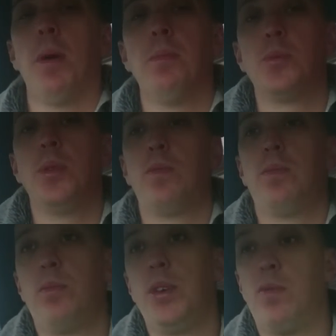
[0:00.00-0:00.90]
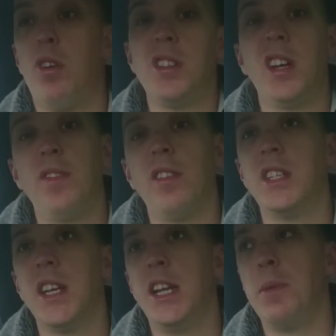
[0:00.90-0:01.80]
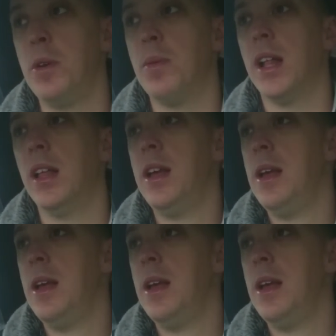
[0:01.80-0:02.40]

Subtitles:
problems with a rotting of your inside your boot well.